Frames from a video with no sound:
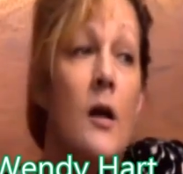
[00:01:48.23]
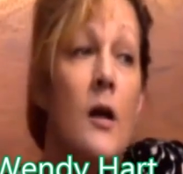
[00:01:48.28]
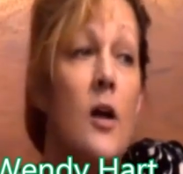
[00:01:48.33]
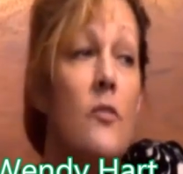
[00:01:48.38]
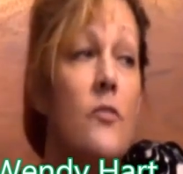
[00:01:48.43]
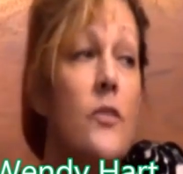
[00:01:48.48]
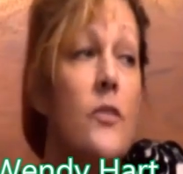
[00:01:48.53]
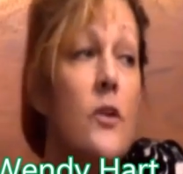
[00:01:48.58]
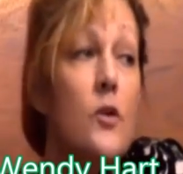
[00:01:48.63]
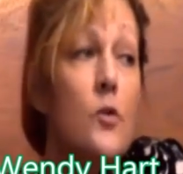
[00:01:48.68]

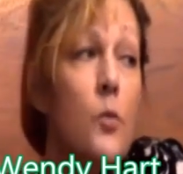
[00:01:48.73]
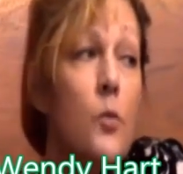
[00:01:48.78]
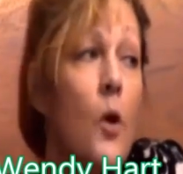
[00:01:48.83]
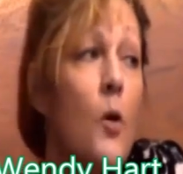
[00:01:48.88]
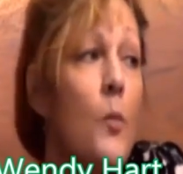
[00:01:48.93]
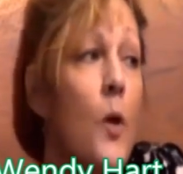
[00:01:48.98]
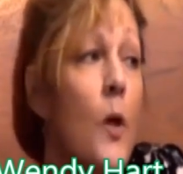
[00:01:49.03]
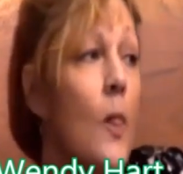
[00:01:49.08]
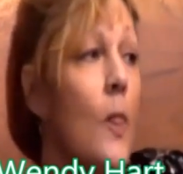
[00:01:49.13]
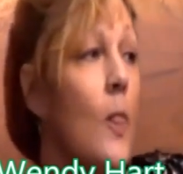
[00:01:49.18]
Governor
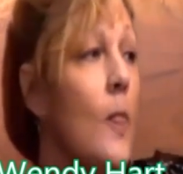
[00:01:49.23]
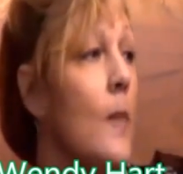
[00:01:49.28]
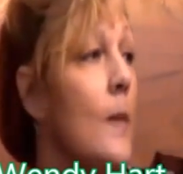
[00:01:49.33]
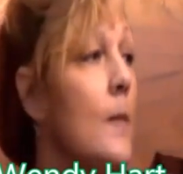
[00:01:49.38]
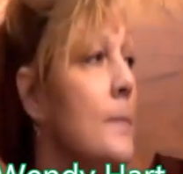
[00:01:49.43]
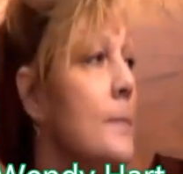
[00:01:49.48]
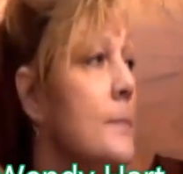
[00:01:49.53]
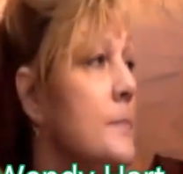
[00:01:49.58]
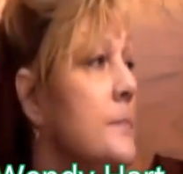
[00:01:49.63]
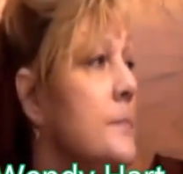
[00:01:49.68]
Cuomo
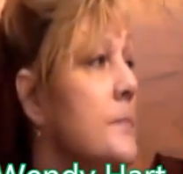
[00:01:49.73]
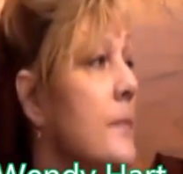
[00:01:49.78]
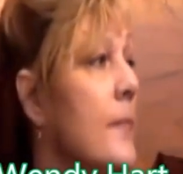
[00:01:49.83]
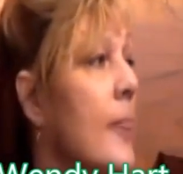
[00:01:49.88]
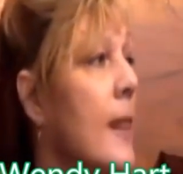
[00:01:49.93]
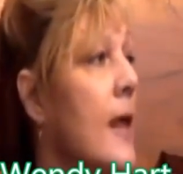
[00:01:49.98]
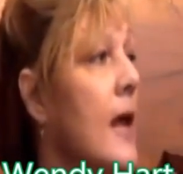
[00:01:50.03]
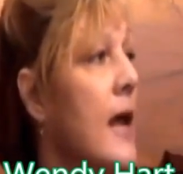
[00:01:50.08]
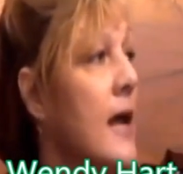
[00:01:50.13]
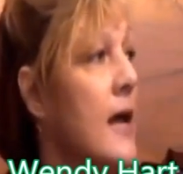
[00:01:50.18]

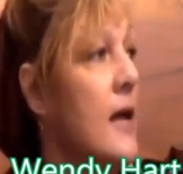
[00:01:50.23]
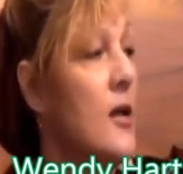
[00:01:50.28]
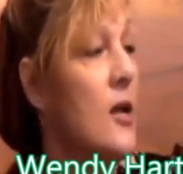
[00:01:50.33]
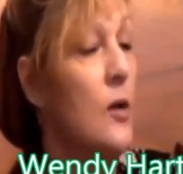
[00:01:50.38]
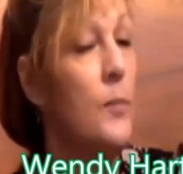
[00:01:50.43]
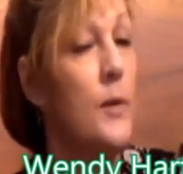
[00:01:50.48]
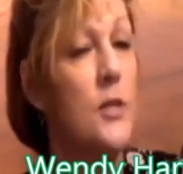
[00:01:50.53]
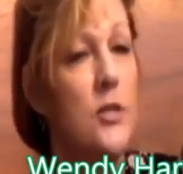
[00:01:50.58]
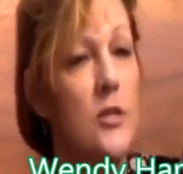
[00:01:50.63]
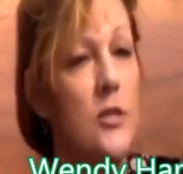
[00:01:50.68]
and
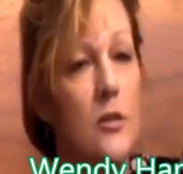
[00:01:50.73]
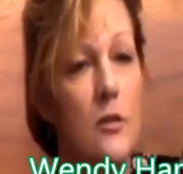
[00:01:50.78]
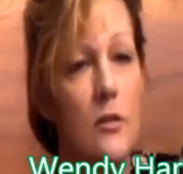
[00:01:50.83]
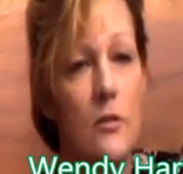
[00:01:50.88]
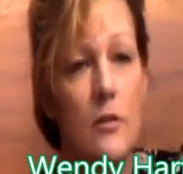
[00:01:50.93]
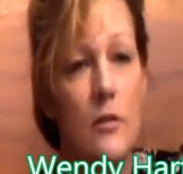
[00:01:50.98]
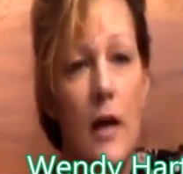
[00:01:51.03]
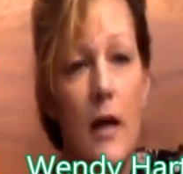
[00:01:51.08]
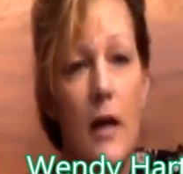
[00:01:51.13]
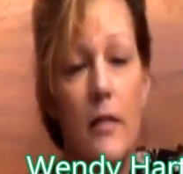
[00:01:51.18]

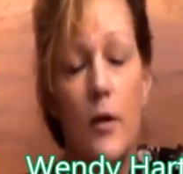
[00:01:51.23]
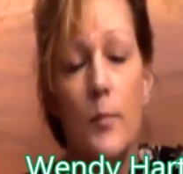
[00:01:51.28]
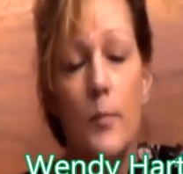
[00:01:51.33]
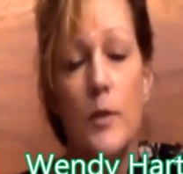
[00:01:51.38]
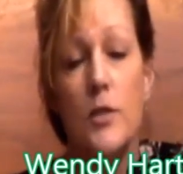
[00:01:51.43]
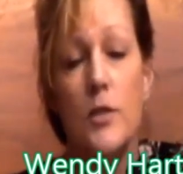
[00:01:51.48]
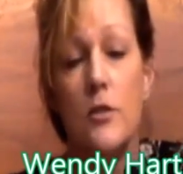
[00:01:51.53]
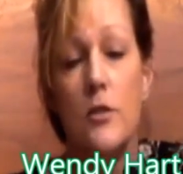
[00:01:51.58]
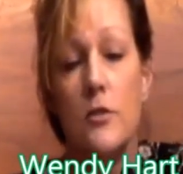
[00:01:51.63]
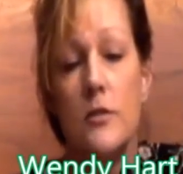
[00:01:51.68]
Commissioner, Health
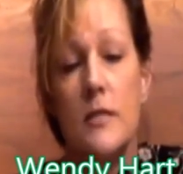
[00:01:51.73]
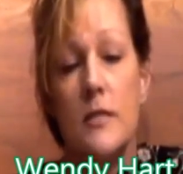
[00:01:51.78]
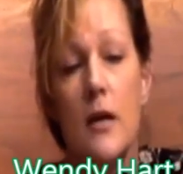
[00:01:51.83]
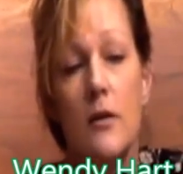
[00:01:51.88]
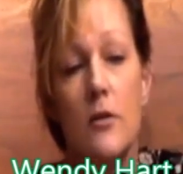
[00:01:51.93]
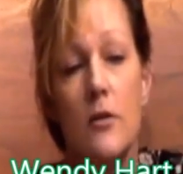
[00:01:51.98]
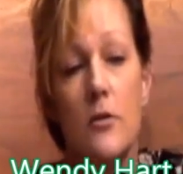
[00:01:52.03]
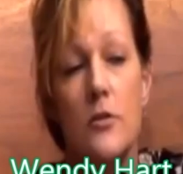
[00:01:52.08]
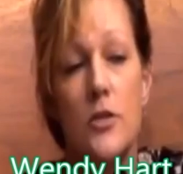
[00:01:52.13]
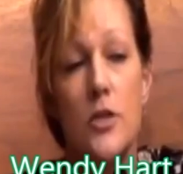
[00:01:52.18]
Commissioner
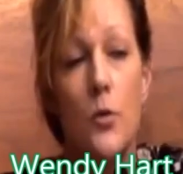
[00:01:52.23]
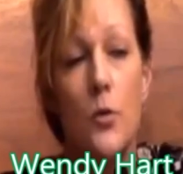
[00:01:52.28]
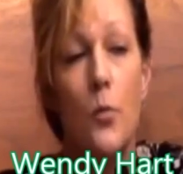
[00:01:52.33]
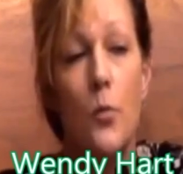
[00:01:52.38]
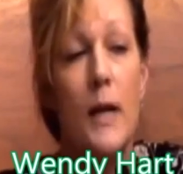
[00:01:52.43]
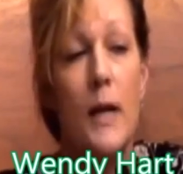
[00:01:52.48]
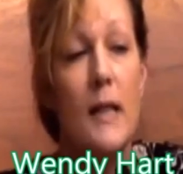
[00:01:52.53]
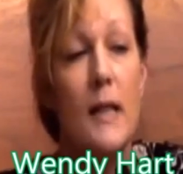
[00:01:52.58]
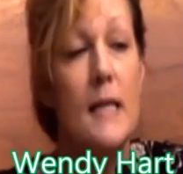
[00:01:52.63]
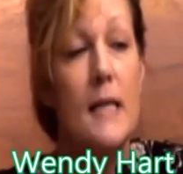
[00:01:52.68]
Zucker don't
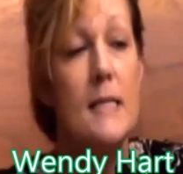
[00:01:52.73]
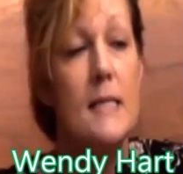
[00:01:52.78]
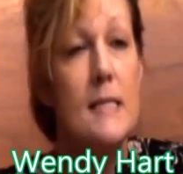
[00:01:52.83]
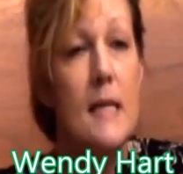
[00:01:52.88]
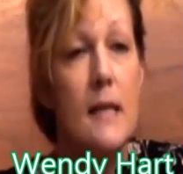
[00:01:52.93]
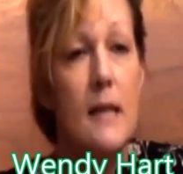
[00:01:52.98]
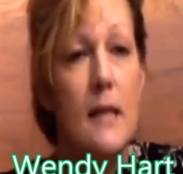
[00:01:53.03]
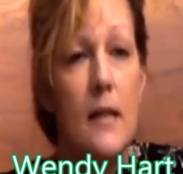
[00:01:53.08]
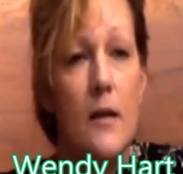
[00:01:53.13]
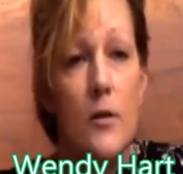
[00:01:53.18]
want to
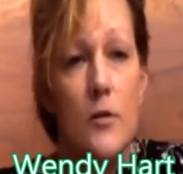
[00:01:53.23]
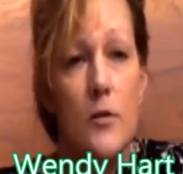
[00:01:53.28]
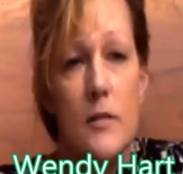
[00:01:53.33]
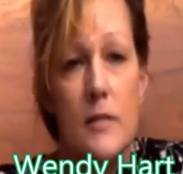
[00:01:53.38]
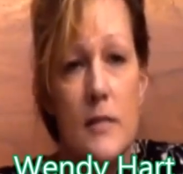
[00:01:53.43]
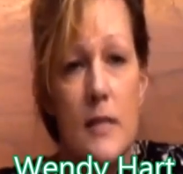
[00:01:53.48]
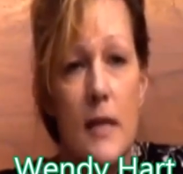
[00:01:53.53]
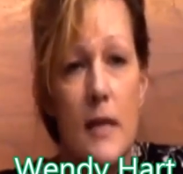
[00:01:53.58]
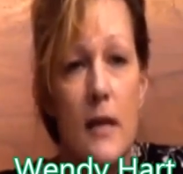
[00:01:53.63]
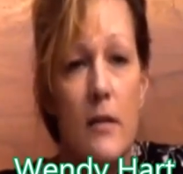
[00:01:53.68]
listen. They're
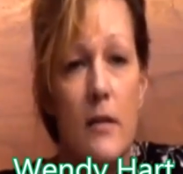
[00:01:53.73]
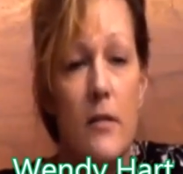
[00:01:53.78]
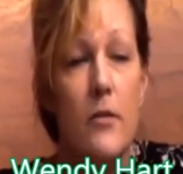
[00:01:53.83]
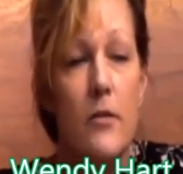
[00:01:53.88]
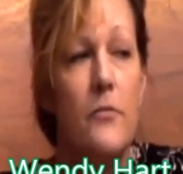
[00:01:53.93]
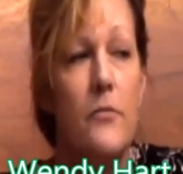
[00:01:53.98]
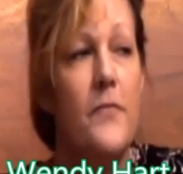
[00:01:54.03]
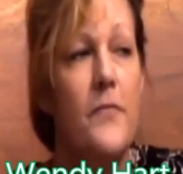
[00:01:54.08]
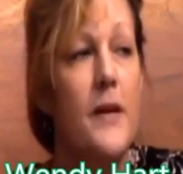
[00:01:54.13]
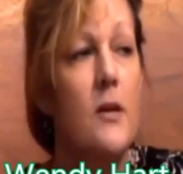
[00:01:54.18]
sticking
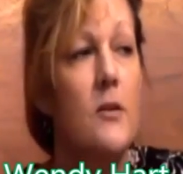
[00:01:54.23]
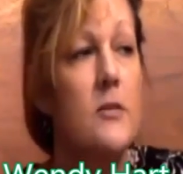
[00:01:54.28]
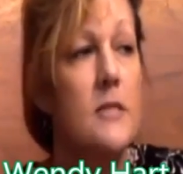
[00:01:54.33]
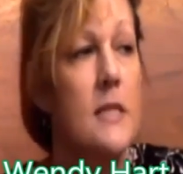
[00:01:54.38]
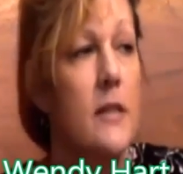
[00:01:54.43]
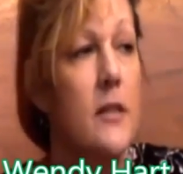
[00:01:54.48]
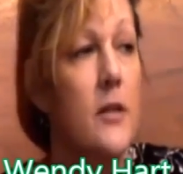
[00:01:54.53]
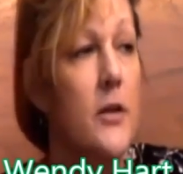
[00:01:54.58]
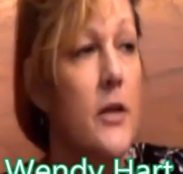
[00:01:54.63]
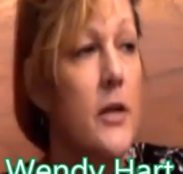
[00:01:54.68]
their fingers
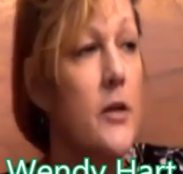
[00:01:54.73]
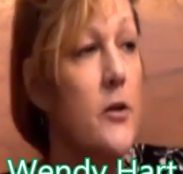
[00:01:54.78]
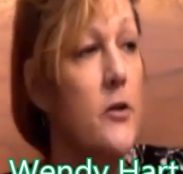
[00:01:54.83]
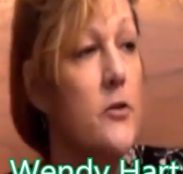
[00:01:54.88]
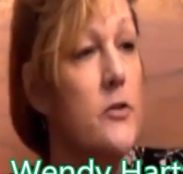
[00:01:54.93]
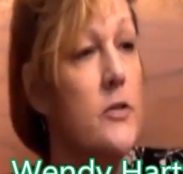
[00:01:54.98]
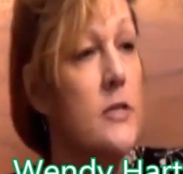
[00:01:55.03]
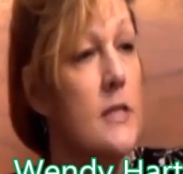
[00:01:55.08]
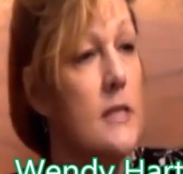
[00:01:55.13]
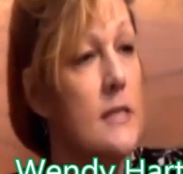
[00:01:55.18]
in their
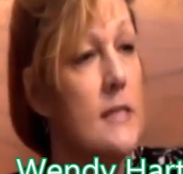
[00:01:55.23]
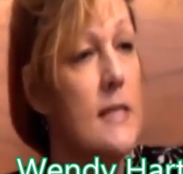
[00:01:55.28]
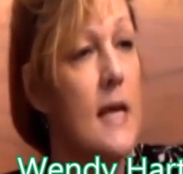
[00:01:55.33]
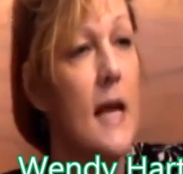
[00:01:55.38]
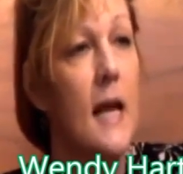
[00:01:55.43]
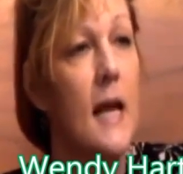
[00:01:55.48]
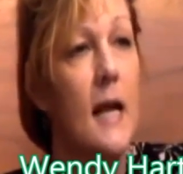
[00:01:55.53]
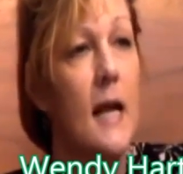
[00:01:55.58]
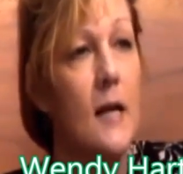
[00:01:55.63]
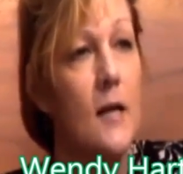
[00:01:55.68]
ears and
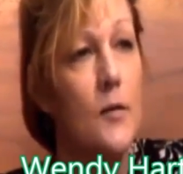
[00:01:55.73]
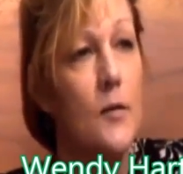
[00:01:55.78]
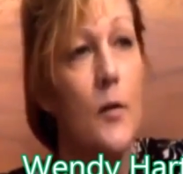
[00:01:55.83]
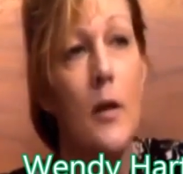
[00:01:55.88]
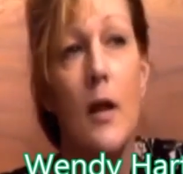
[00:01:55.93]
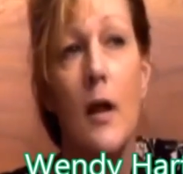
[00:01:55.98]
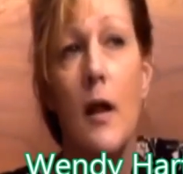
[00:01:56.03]
saying,